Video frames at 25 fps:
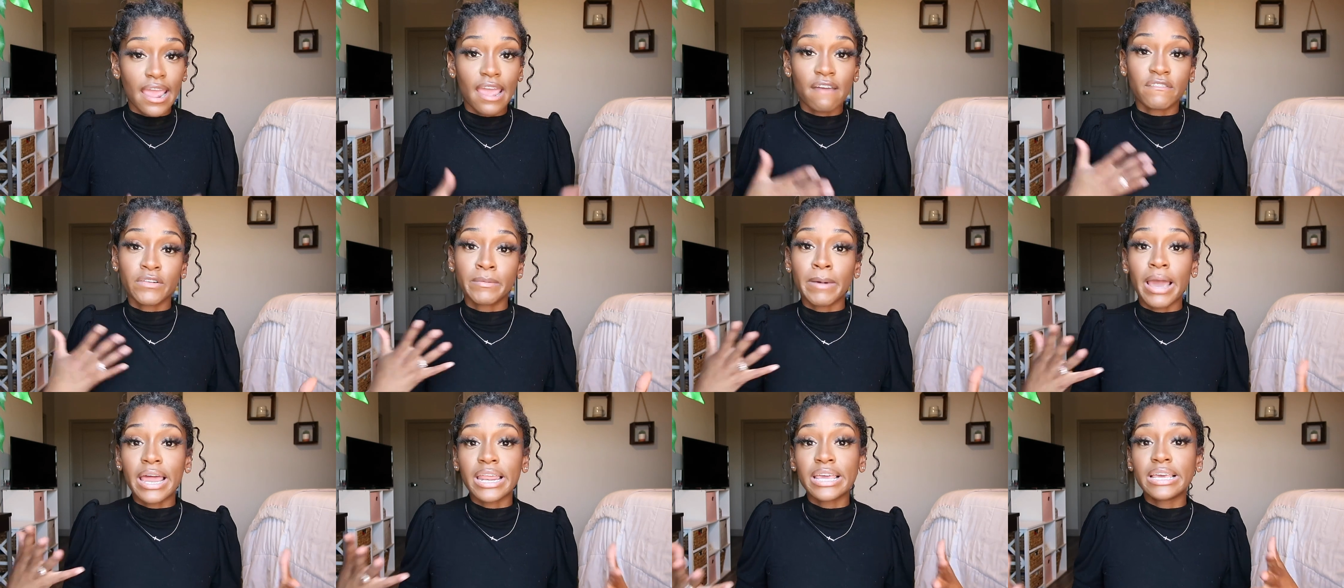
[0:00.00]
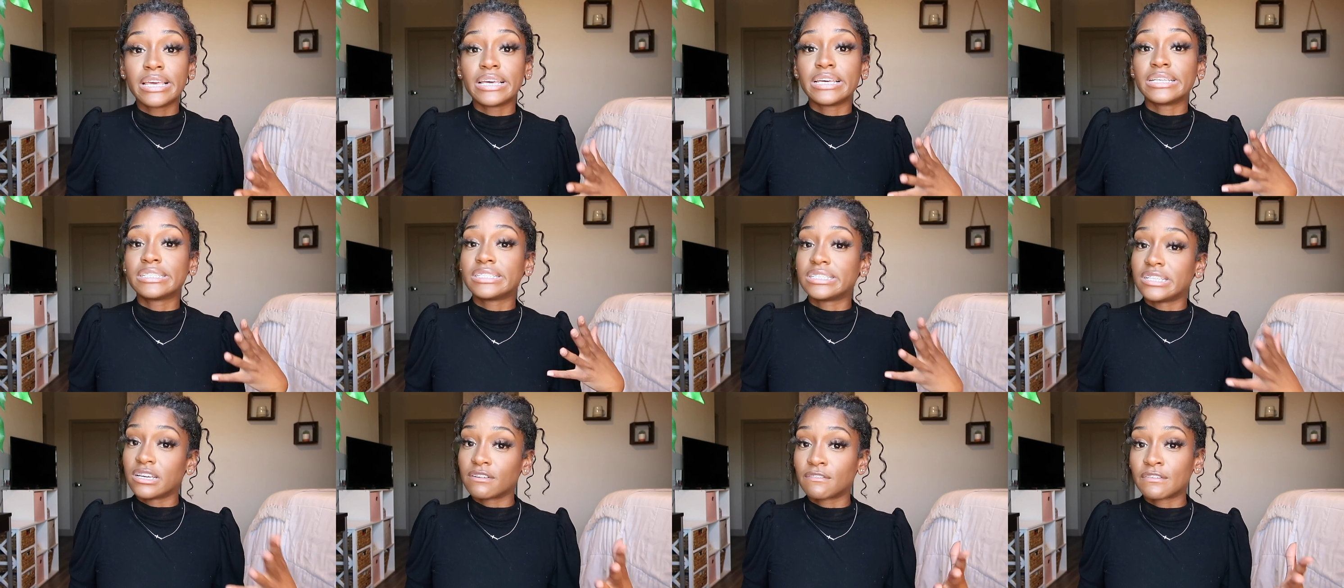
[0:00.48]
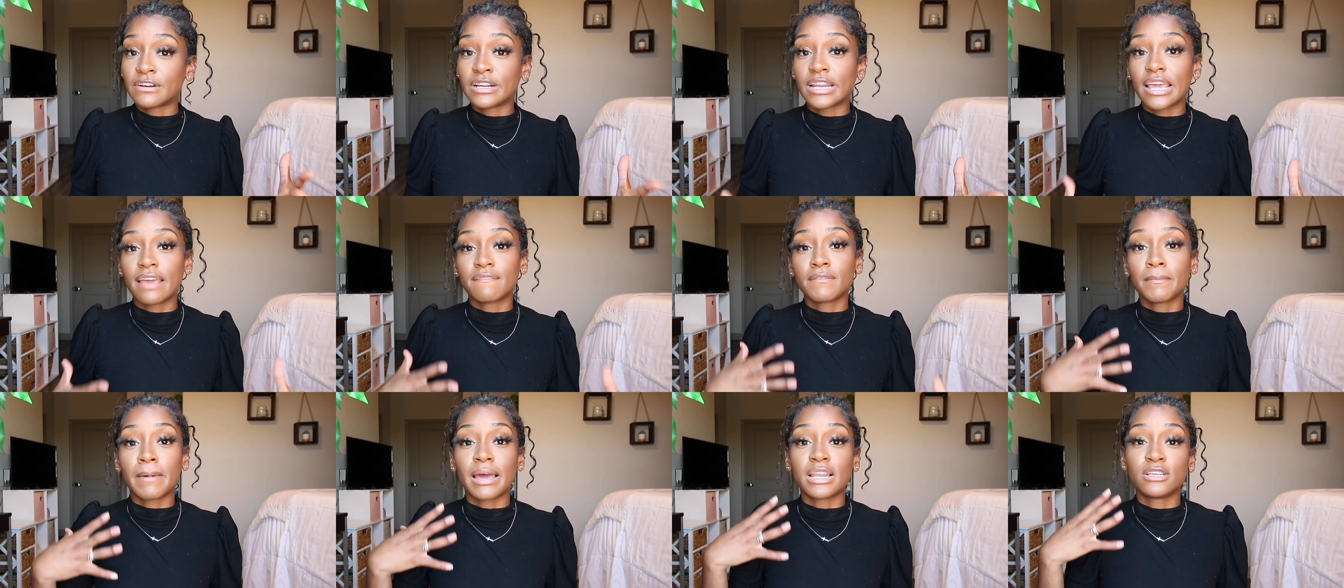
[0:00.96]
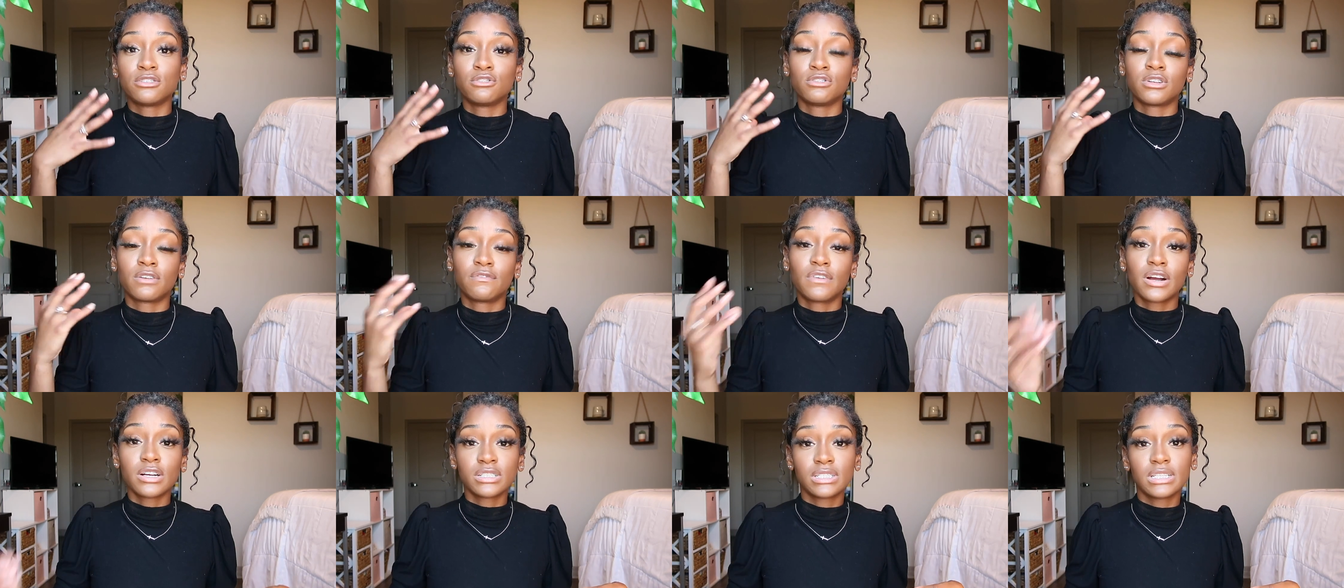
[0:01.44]
Everybody is different, everybody's
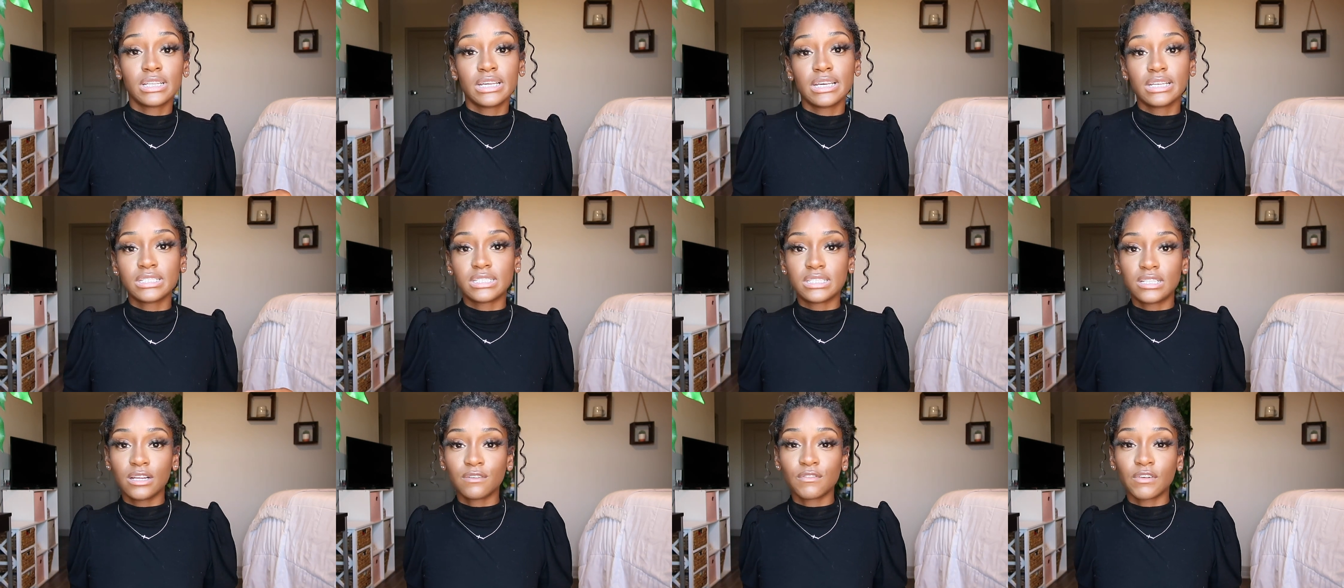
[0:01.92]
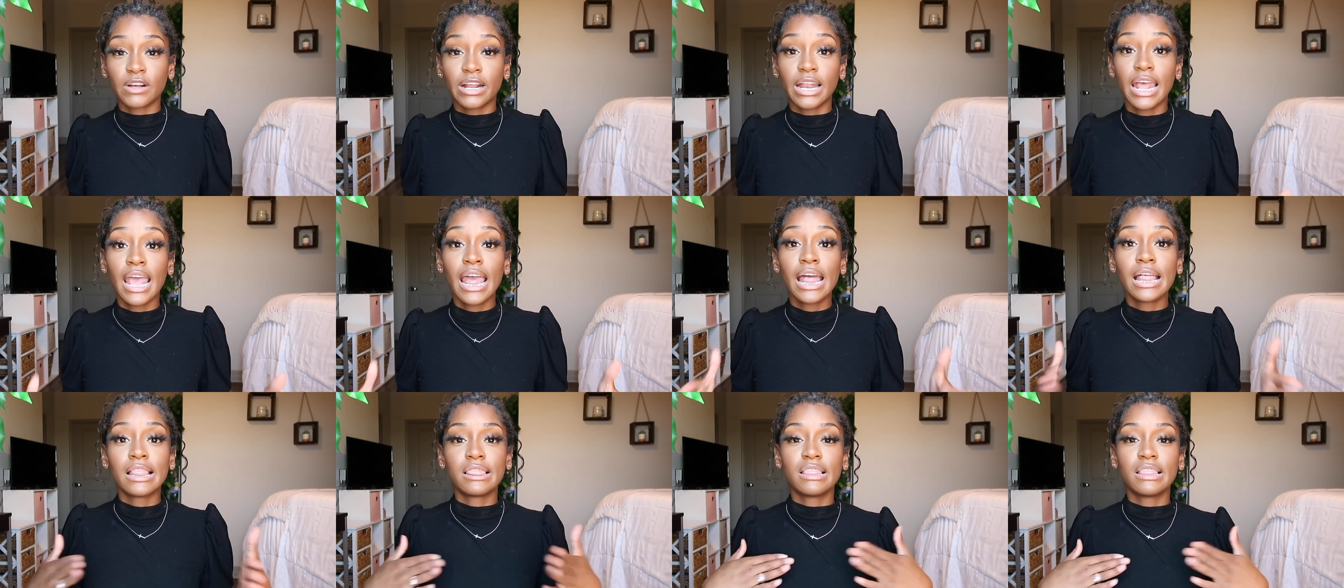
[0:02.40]
university is different.